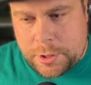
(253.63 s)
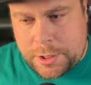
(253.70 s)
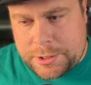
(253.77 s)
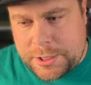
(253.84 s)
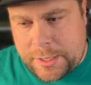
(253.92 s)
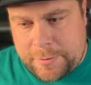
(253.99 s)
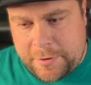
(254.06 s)
On
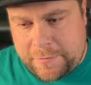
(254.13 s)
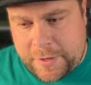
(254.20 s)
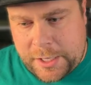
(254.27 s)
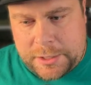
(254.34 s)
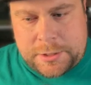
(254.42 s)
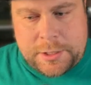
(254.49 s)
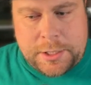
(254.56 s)
top of the
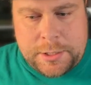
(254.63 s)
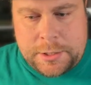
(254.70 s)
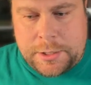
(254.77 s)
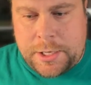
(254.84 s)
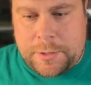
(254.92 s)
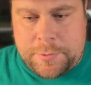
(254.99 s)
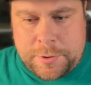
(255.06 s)
fact that a
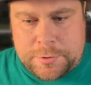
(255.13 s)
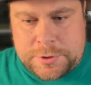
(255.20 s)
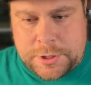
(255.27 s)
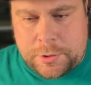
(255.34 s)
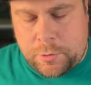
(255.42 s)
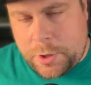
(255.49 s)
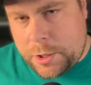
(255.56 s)
lot of people
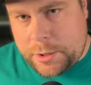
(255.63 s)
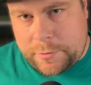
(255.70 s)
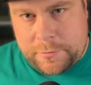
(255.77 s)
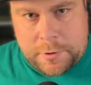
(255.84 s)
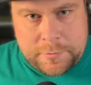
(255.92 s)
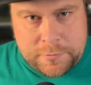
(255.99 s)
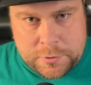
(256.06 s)
say, well,
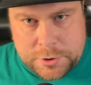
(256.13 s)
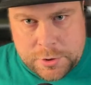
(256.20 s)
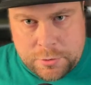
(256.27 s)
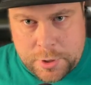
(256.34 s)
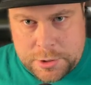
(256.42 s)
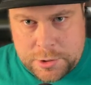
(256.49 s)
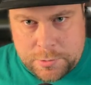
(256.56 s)
if there's a
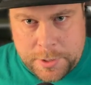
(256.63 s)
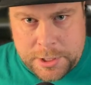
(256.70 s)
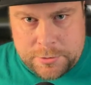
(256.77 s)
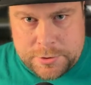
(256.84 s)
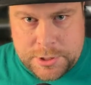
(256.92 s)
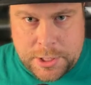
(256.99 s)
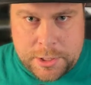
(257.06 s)
threat to
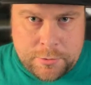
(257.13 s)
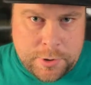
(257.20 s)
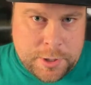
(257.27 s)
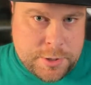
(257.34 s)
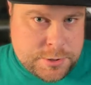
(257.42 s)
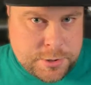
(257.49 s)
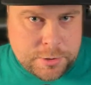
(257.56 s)
democracy
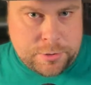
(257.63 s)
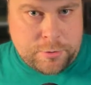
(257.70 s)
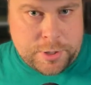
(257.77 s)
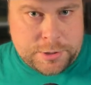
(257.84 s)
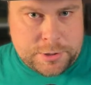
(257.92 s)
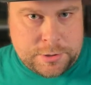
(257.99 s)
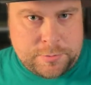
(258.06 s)
anywhere, it's a
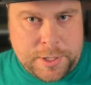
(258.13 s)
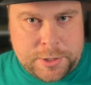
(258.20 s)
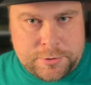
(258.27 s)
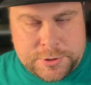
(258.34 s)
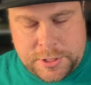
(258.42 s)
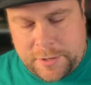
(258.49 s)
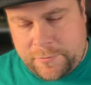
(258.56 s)
threat to
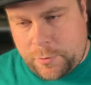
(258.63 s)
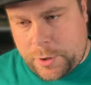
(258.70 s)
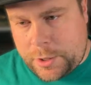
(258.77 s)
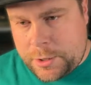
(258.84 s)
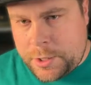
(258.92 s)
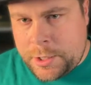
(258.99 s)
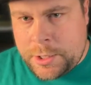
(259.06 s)
democracy
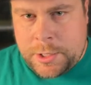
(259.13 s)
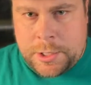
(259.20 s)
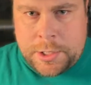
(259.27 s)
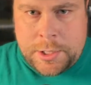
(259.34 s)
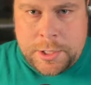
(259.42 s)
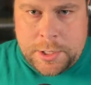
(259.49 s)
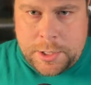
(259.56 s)
everywhere.
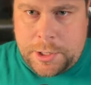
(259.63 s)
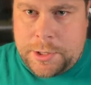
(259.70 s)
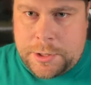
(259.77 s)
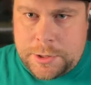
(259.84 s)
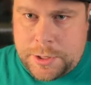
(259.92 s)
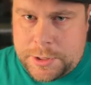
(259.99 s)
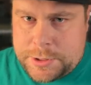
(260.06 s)

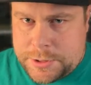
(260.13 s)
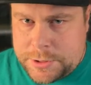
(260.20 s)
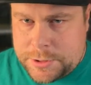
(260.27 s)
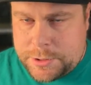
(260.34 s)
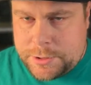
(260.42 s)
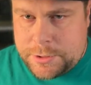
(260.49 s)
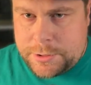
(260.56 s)
And this
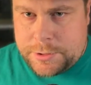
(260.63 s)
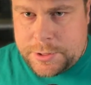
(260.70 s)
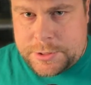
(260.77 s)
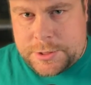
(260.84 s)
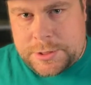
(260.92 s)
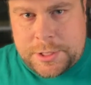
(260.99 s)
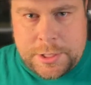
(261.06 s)

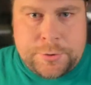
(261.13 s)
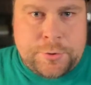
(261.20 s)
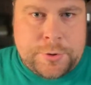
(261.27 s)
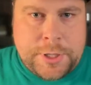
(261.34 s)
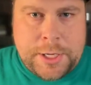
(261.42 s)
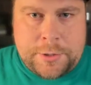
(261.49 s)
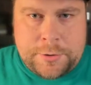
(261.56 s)
doesn't take into
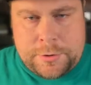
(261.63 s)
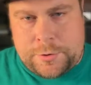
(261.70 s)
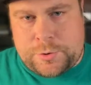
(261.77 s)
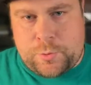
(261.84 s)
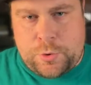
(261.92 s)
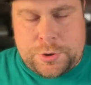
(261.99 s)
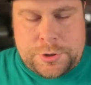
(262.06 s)
account that
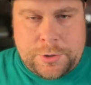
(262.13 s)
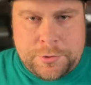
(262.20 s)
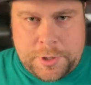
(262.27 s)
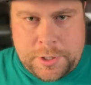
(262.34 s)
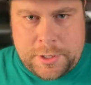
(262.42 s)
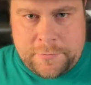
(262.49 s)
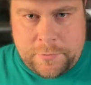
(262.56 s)
there's wars going
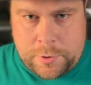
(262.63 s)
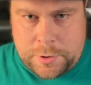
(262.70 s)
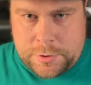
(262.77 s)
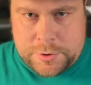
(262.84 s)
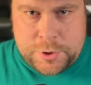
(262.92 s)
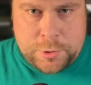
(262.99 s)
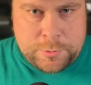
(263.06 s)
on everywhere.
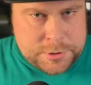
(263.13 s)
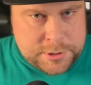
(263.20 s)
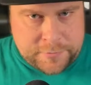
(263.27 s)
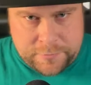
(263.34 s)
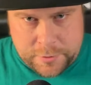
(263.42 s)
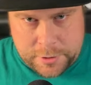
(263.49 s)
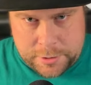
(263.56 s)
There's human
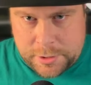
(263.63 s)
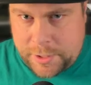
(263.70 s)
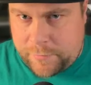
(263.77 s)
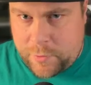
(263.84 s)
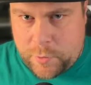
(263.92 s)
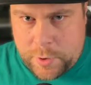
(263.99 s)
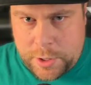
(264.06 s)
suffering
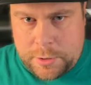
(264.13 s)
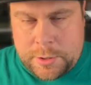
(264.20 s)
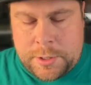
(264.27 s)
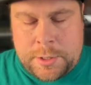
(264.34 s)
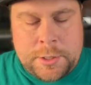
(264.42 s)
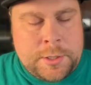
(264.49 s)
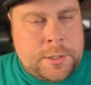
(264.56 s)
everywhere.
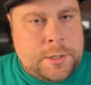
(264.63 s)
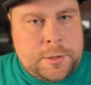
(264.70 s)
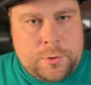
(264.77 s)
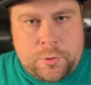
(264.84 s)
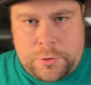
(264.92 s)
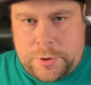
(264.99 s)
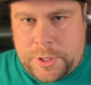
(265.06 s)

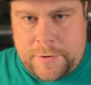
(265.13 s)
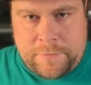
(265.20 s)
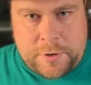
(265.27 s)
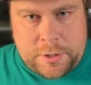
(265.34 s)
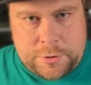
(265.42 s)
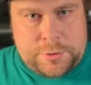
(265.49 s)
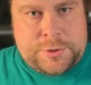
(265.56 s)
Northern
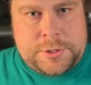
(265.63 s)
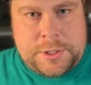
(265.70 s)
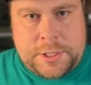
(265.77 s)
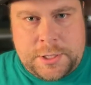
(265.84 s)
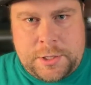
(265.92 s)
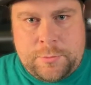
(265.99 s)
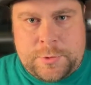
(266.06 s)
Africa, there's a
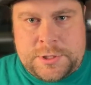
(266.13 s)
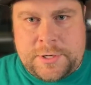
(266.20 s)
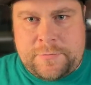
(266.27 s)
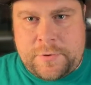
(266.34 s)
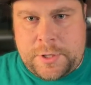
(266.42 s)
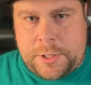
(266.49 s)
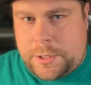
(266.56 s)
ton of human
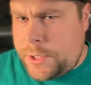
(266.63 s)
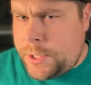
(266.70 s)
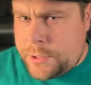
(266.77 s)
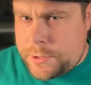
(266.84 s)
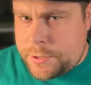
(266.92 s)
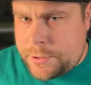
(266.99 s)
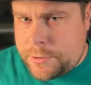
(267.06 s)
suffering, and
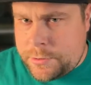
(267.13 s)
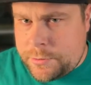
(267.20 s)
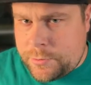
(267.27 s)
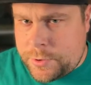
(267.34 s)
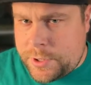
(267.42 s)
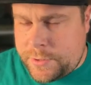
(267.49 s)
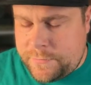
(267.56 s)
yet
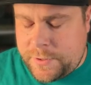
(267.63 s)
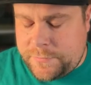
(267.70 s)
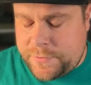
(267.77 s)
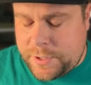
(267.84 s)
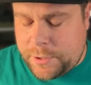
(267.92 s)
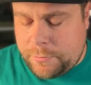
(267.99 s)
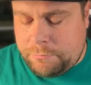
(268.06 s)
we're not involved
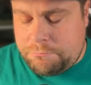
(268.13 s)
there.